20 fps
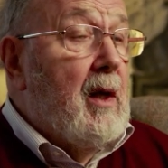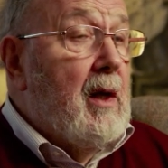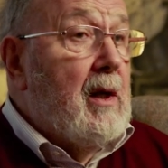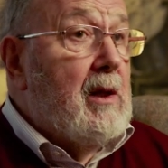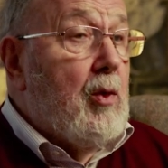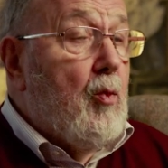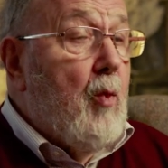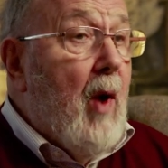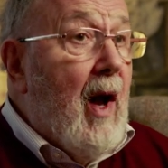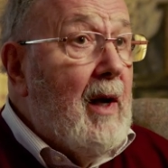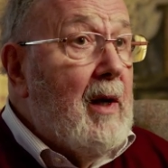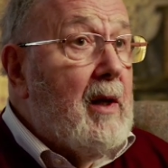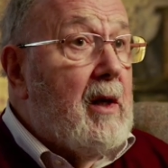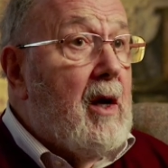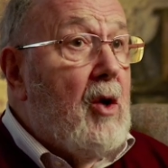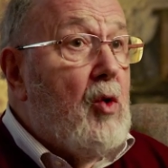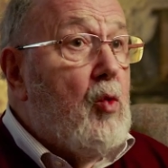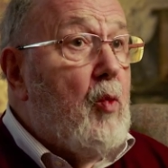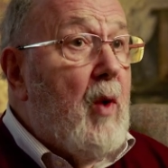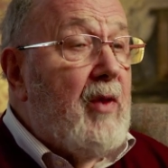a little while
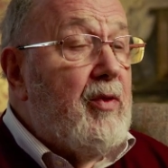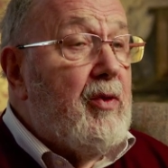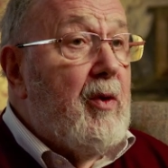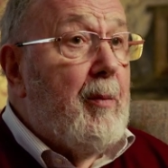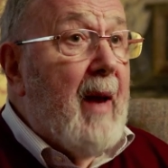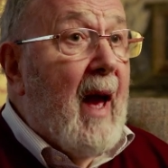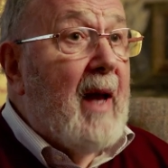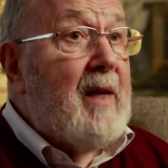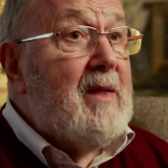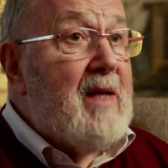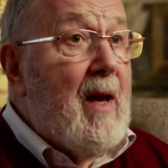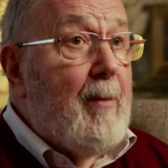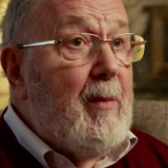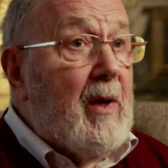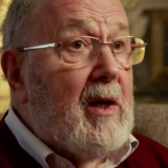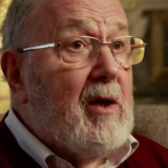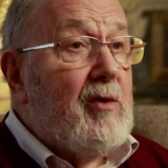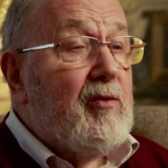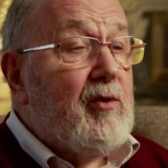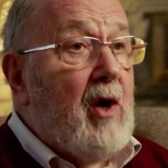ago when the
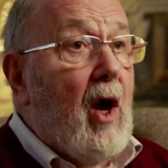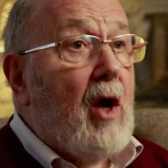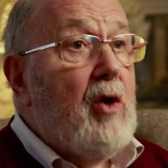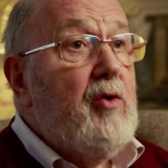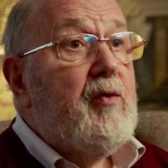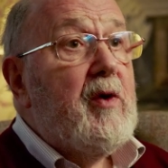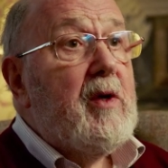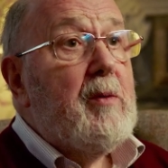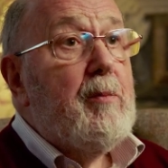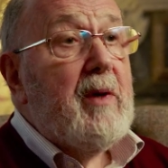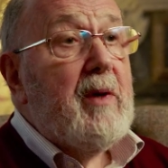pandemic of COVID